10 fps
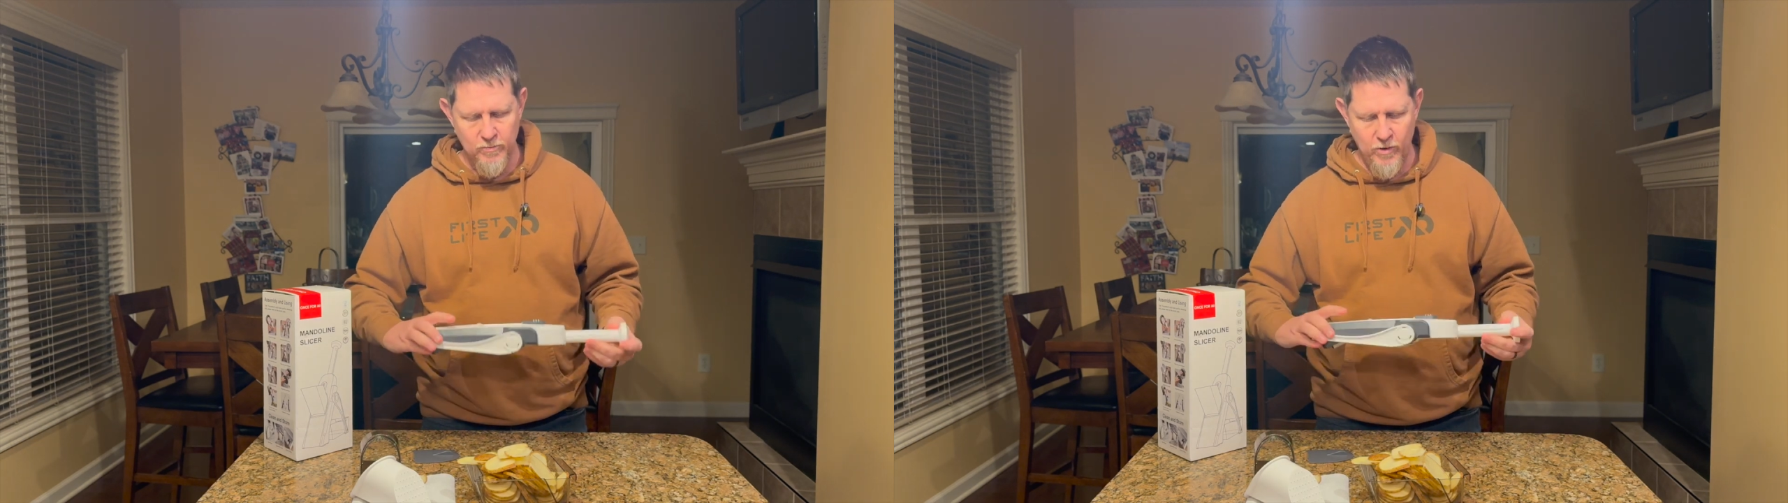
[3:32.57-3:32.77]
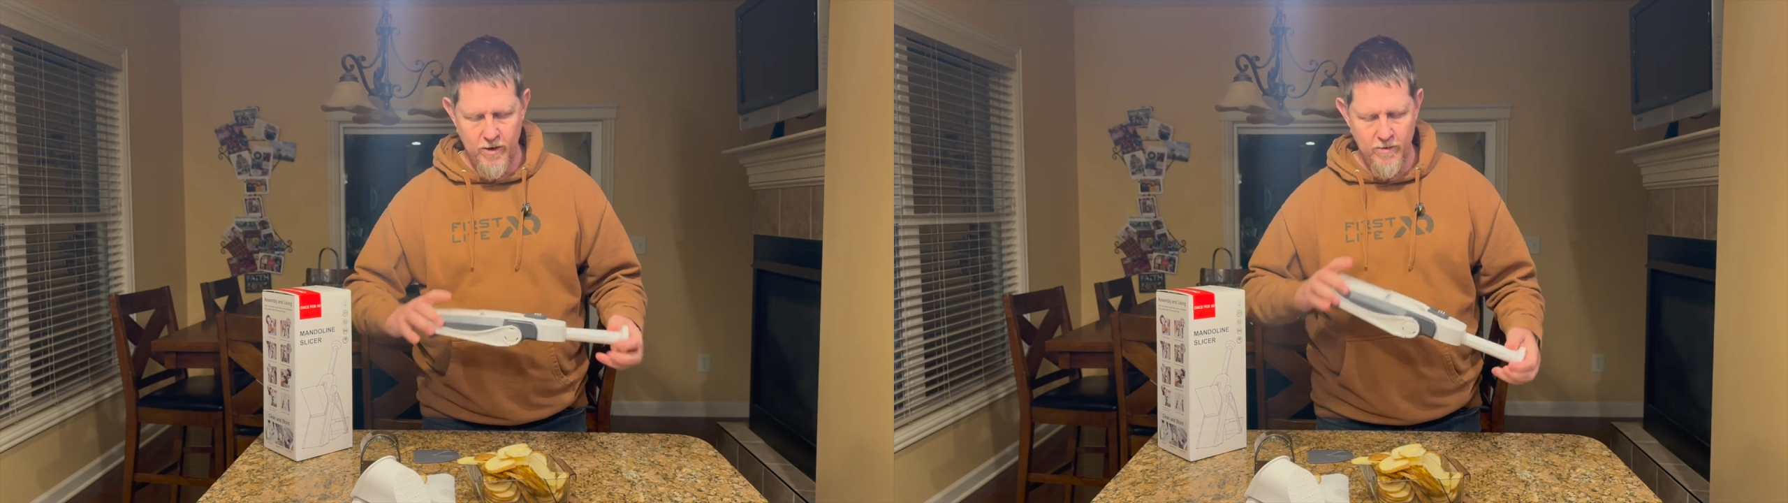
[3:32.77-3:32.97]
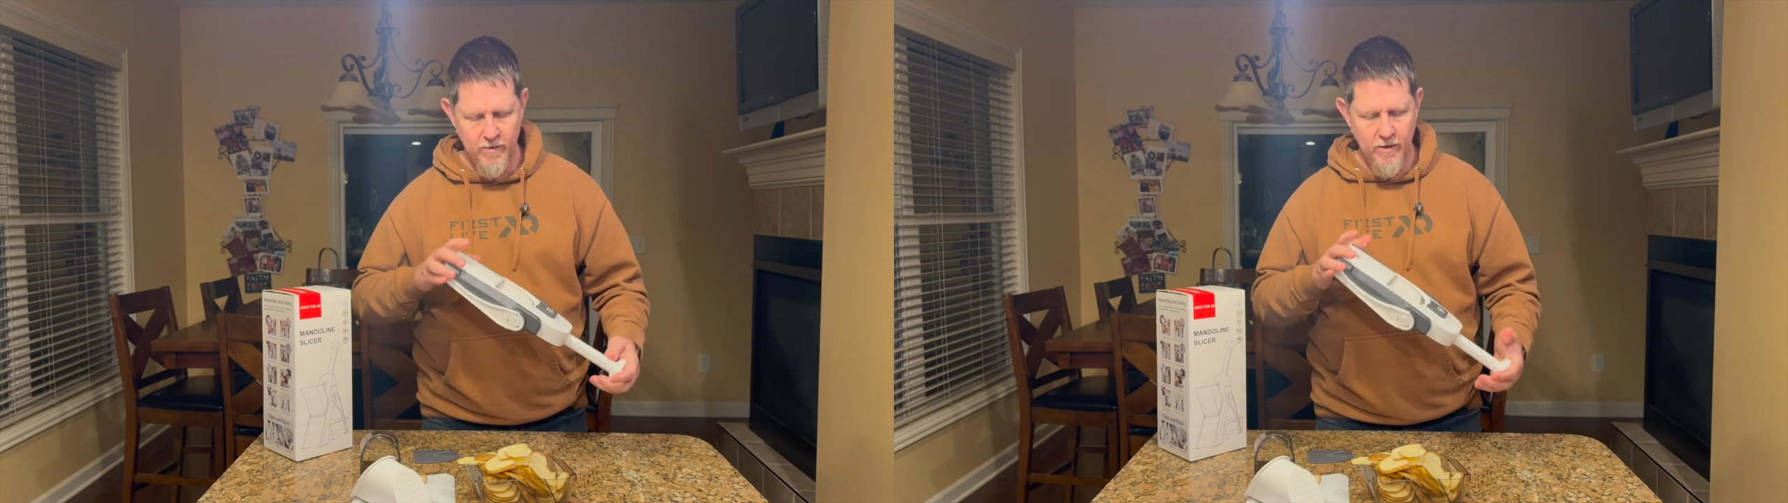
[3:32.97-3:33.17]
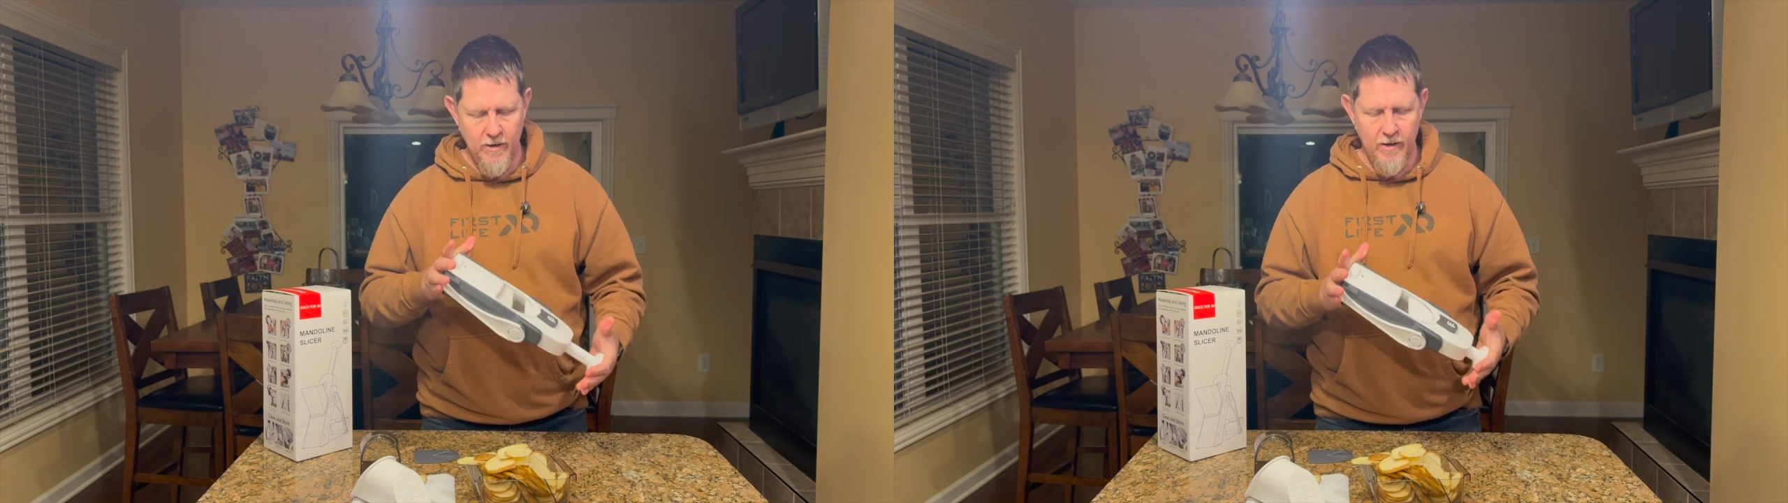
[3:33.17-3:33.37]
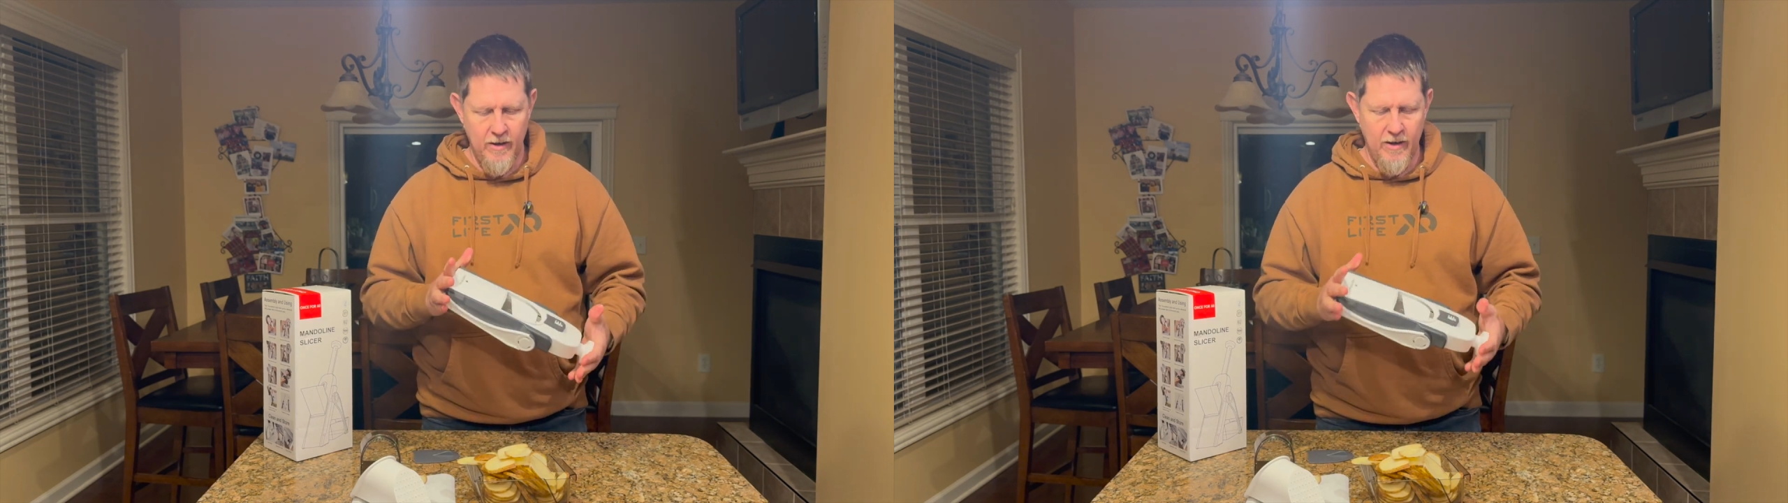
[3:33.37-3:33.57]
well.
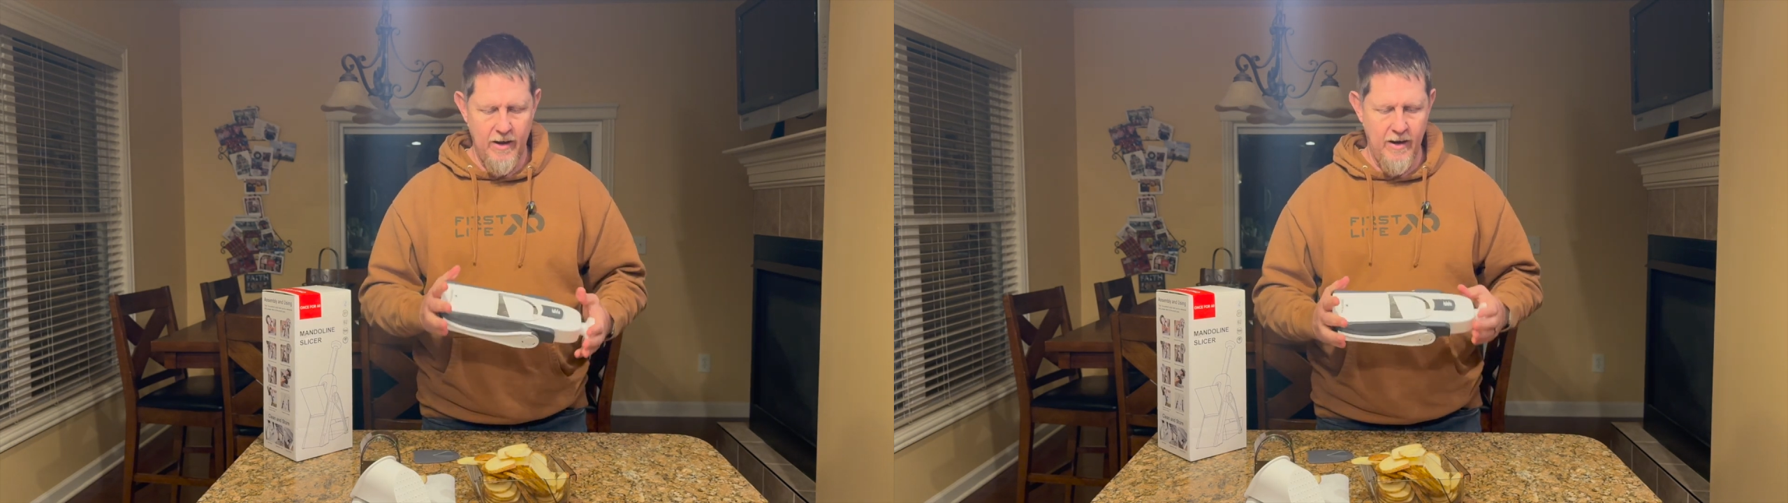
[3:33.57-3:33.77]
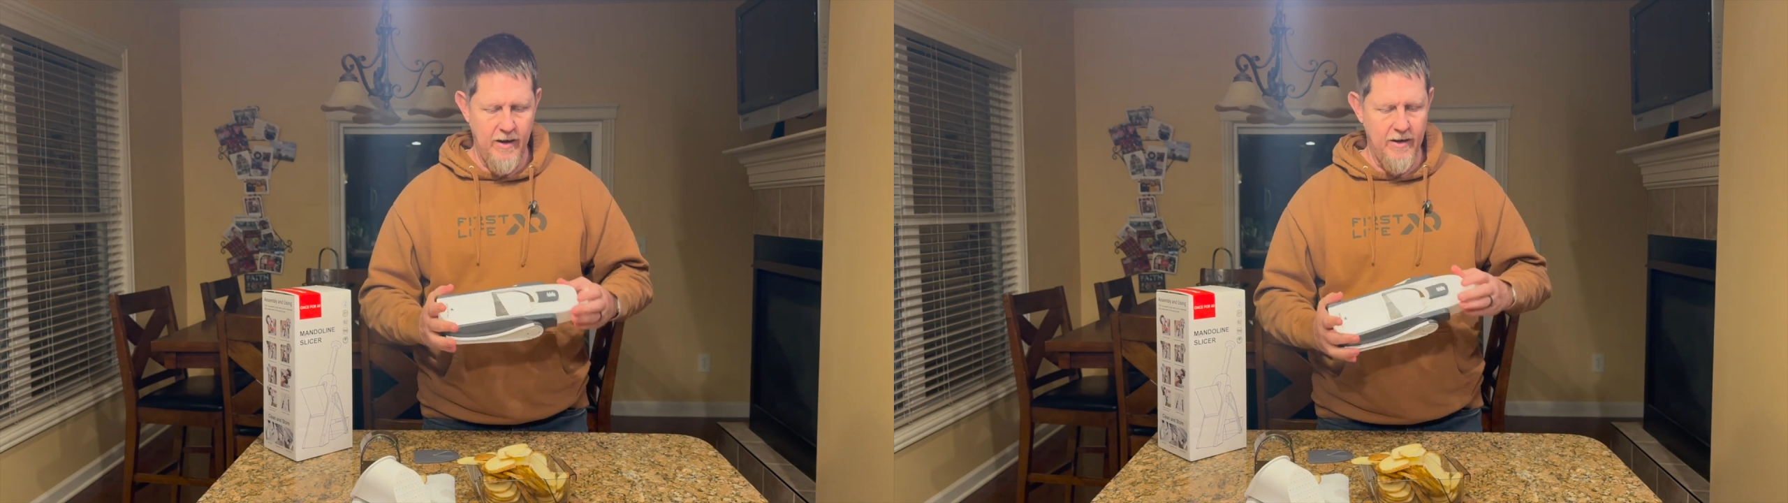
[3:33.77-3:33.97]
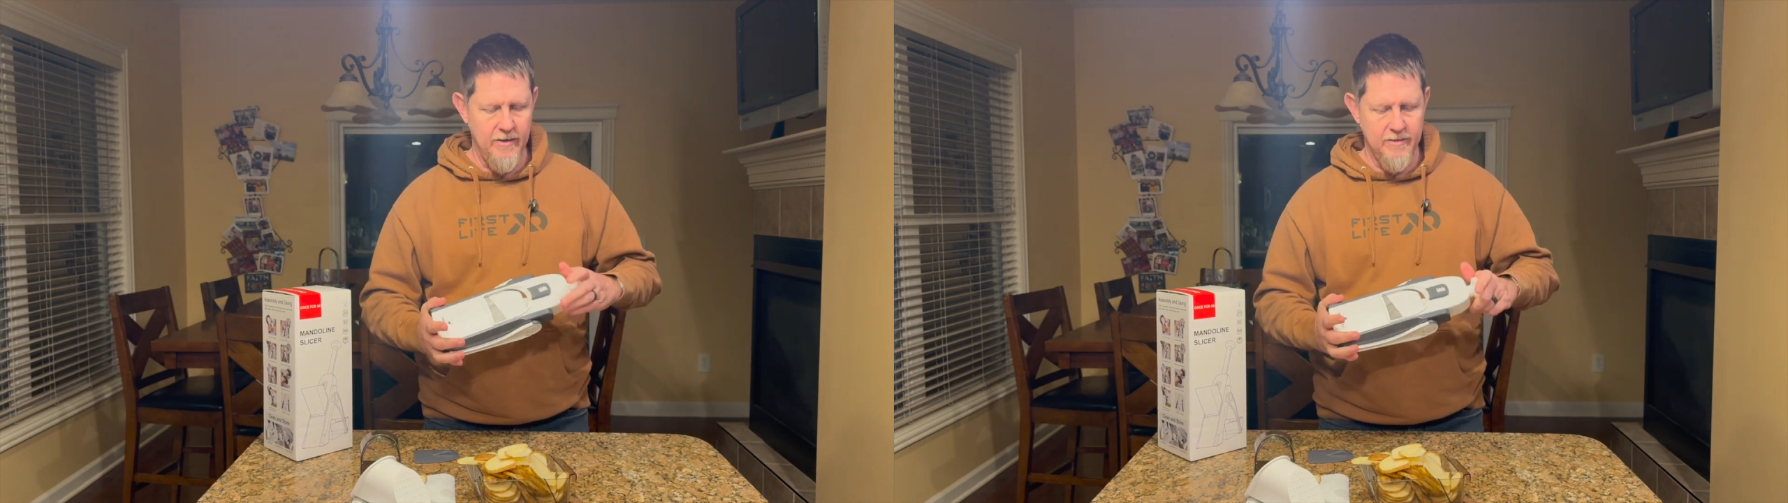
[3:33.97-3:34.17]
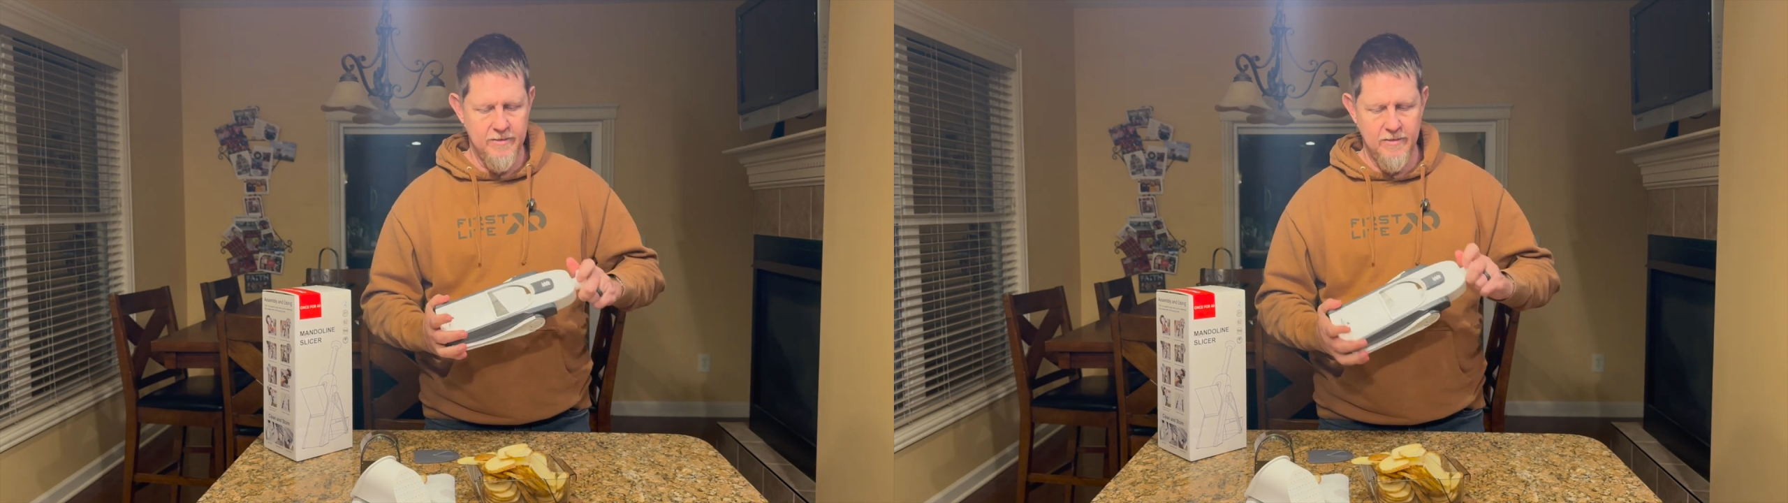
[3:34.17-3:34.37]
And